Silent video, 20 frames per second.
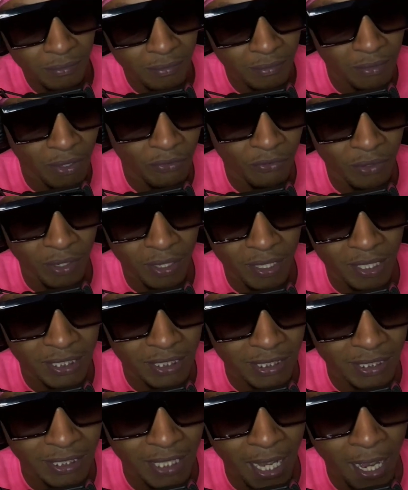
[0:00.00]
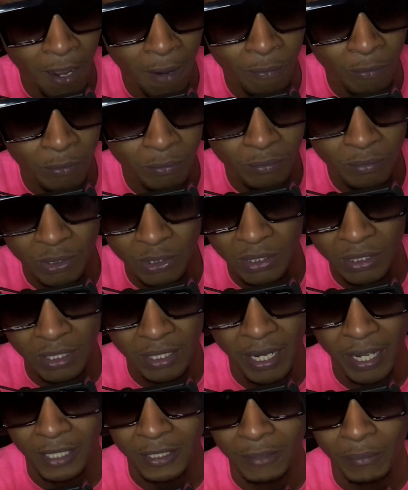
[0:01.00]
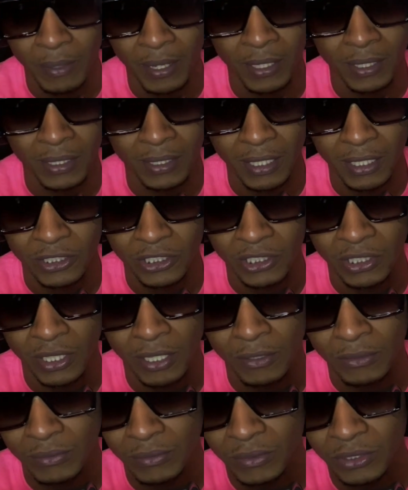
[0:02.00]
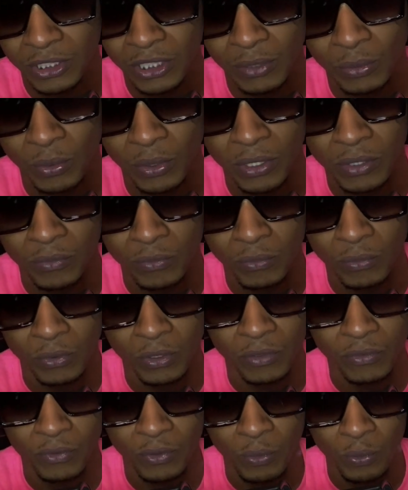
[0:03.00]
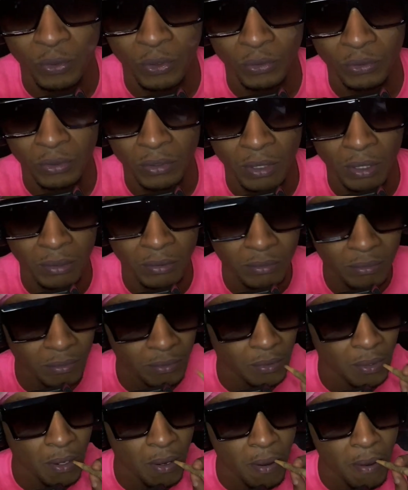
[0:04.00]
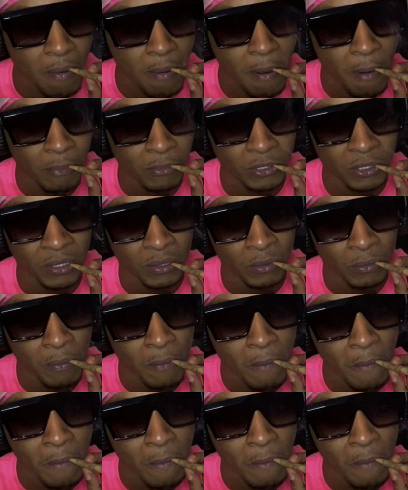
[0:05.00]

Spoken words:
I feel like because of his album, because he could have had them edit that shit out. Shit wasn't really for the world to know. You know what I'm saying?